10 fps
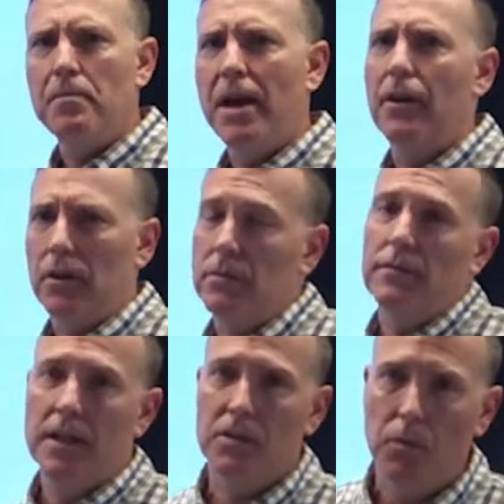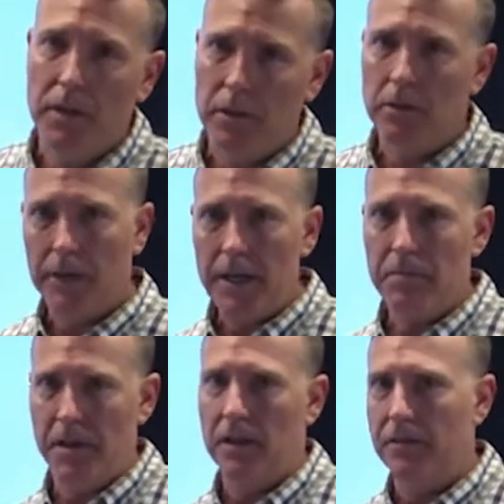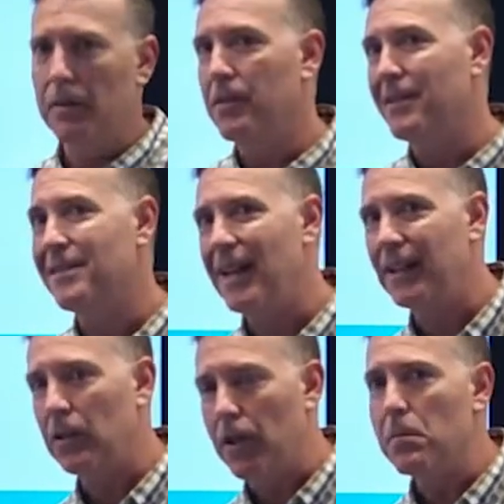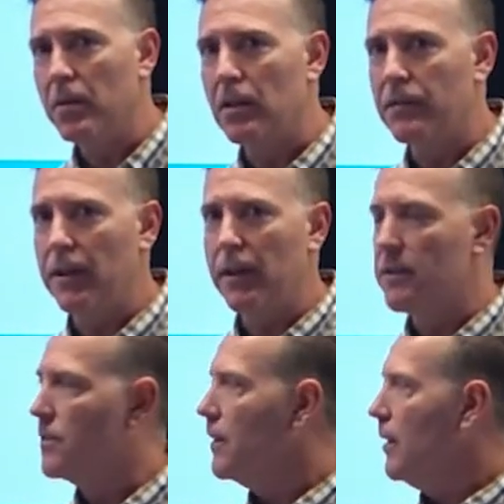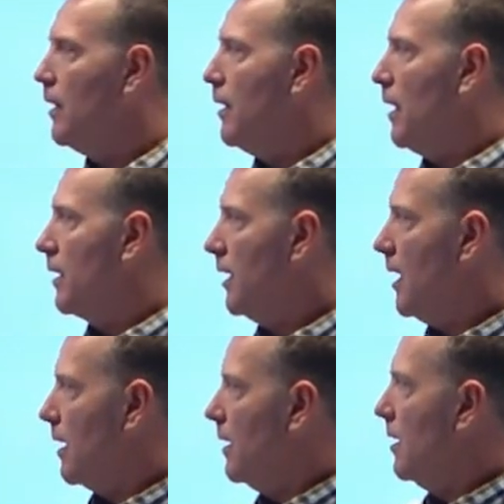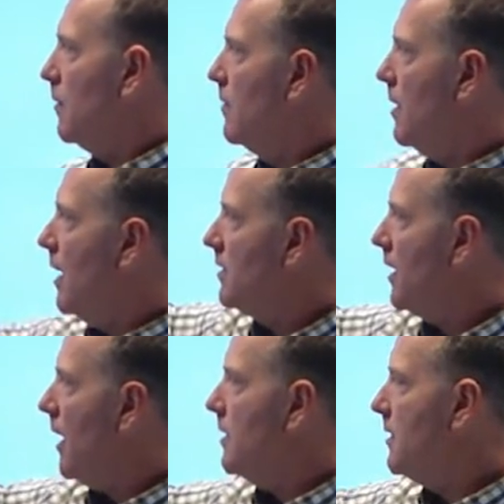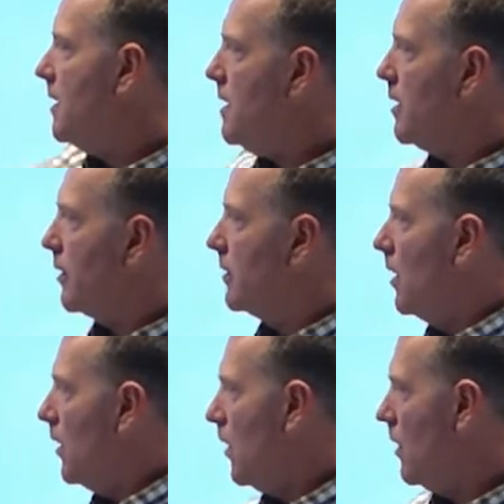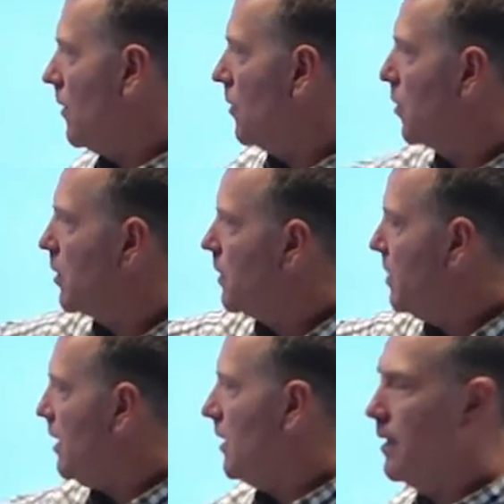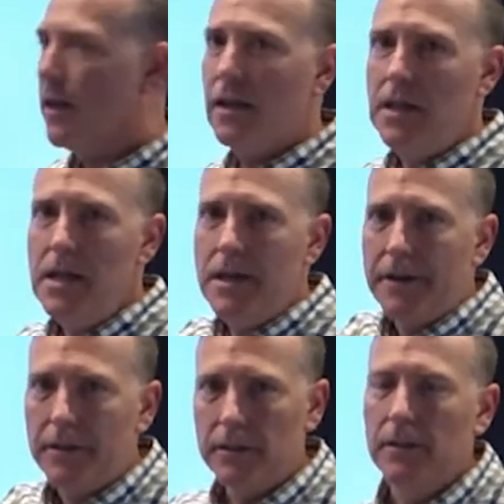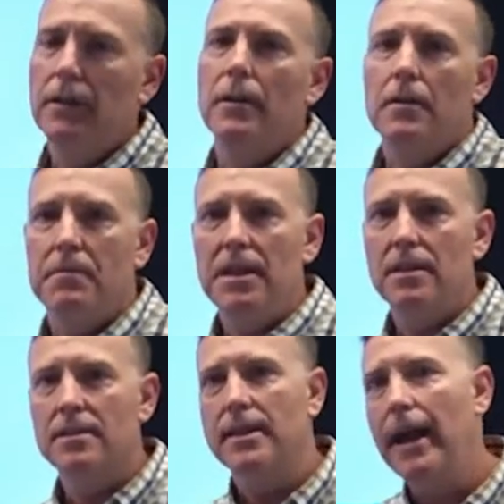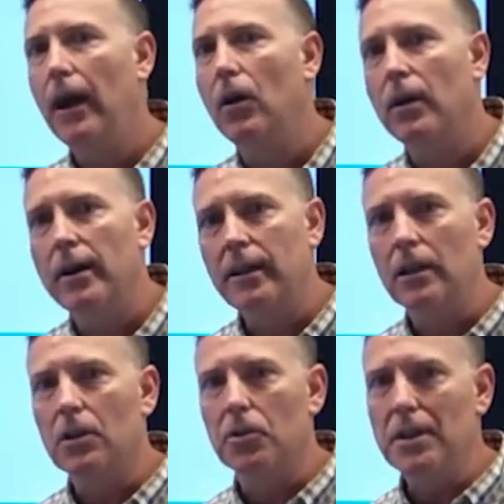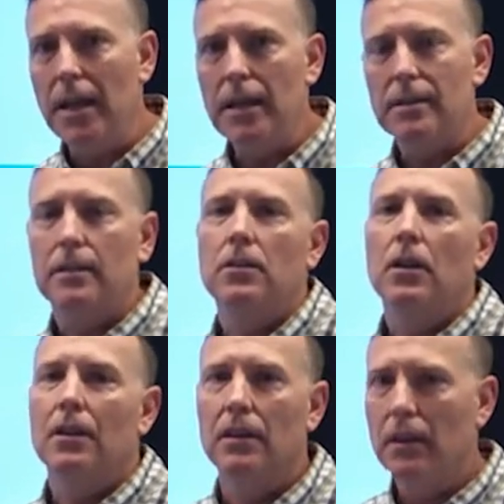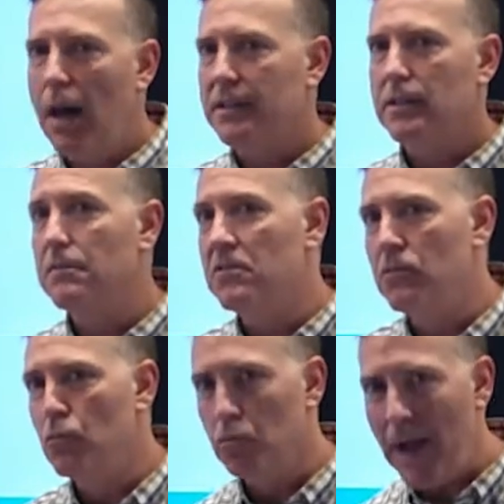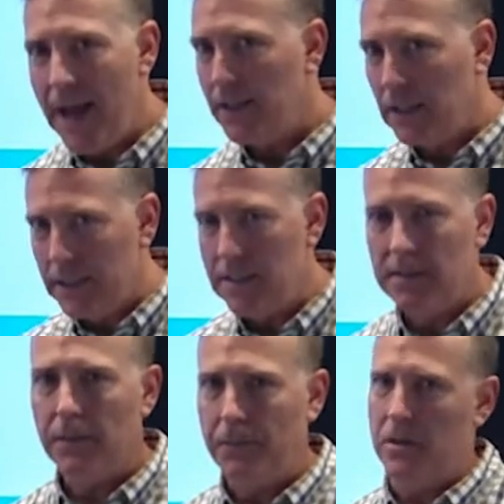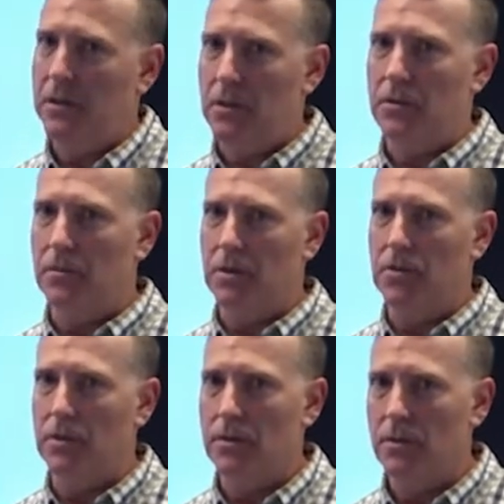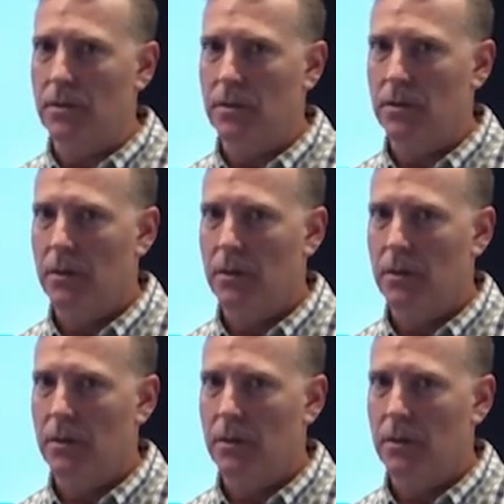better. That's one great benefit. But the second great benefit is, again, not tied to here. All the work being done here means now I can create lots of radically different distributions